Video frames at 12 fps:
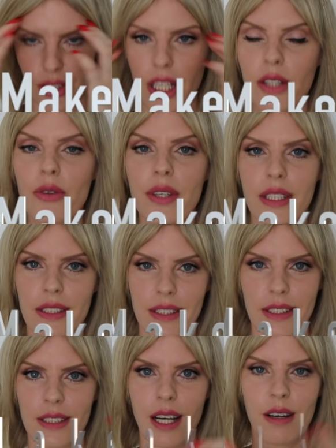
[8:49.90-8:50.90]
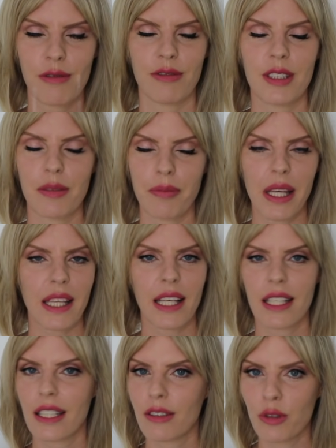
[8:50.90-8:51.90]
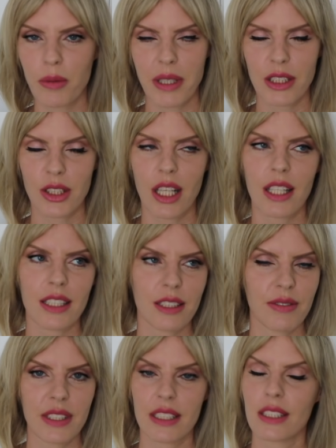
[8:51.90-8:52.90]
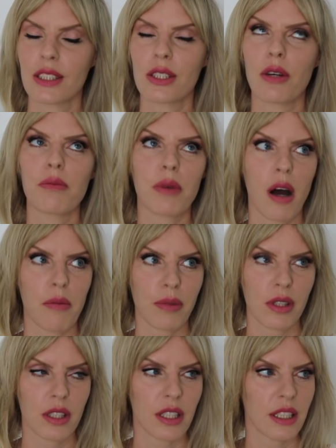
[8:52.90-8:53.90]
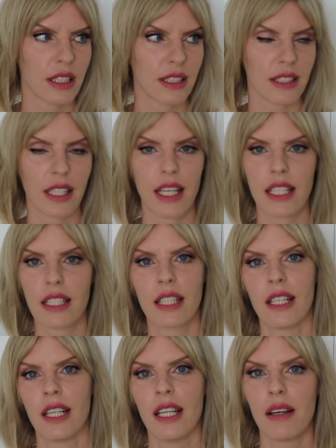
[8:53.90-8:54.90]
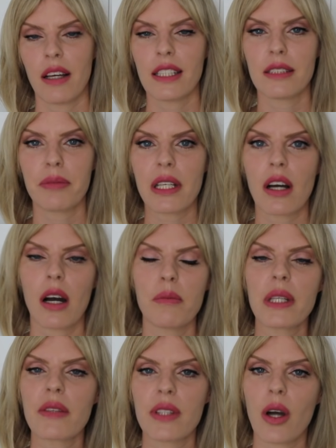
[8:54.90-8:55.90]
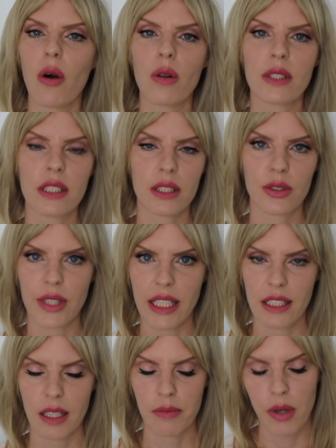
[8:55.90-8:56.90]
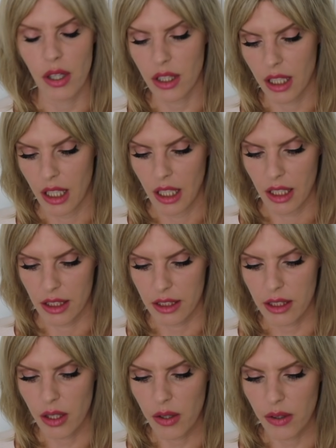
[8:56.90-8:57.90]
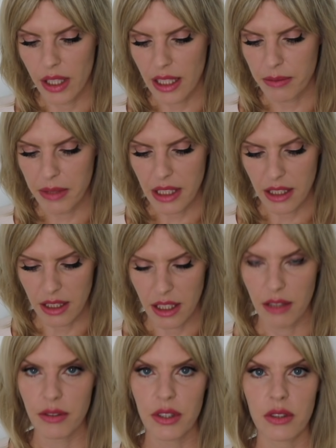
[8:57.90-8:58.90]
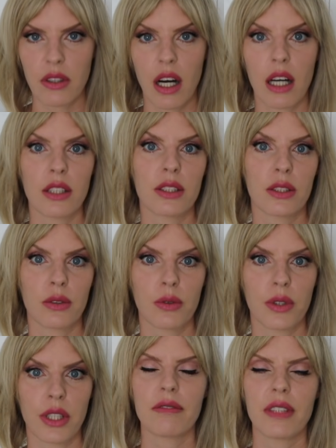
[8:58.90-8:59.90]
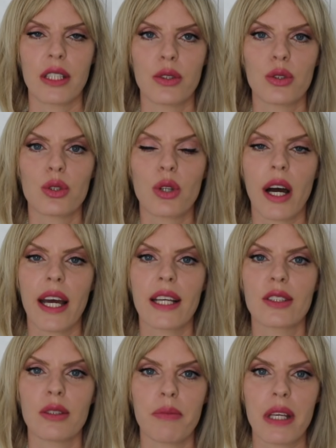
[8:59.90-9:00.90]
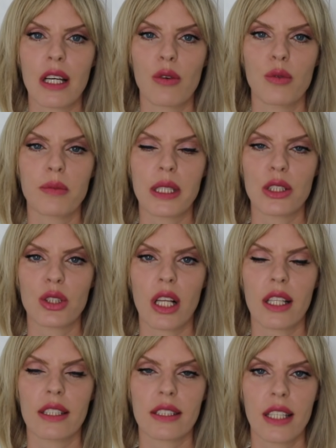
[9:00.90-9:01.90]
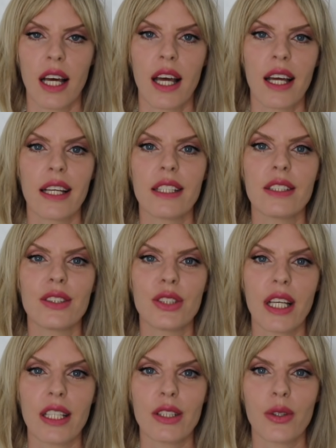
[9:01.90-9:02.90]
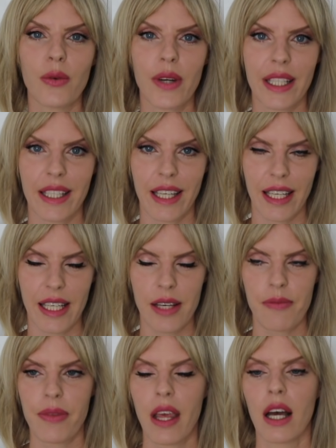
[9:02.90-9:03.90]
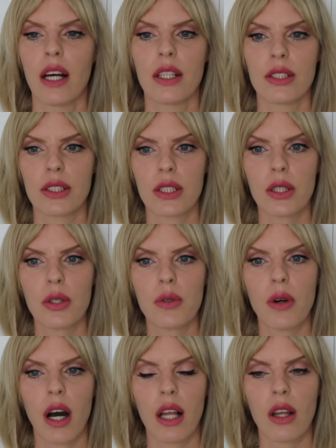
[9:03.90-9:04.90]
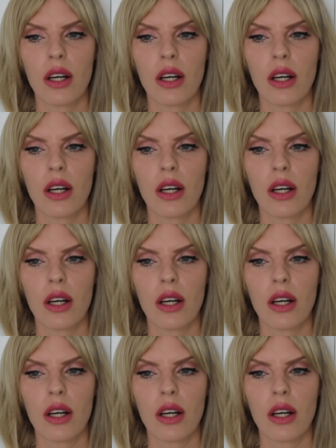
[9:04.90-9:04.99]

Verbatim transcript: genuine stuff that making a woman jealous, this is so popular. It's like, it's becoming the oldest trick in a book. So let me give you a story where you're trying to make a woman jealous genuinely. So a